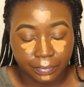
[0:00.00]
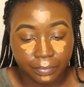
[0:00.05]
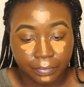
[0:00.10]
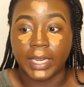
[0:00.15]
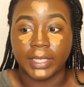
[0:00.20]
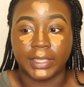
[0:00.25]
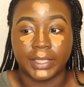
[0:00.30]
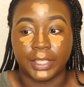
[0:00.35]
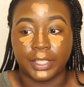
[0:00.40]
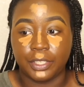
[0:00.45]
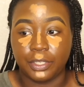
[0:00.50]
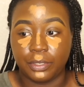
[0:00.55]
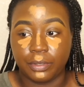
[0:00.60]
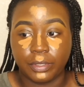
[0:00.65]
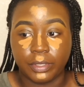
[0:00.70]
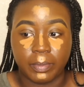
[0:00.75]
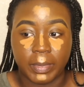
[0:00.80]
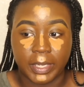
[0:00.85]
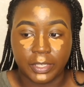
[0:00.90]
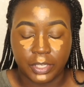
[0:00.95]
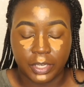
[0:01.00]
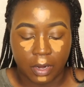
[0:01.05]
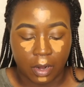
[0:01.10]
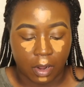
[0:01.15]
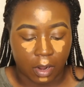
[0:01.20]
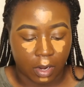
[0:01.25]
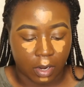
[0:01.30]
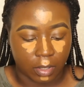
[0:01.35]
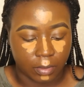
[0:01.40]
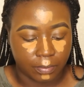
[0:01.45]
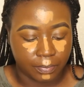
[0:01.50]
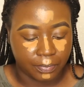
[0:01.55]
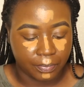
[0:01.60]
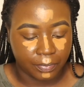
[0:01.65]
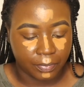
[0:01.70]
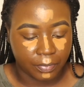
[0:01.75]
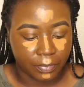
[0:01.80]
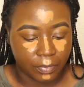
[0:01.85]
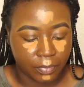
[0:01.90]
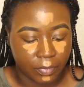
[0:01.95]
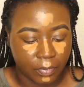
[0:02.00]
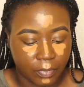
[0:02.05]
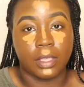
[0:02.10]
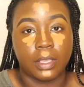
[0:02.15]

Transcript: I didn't use much at all. You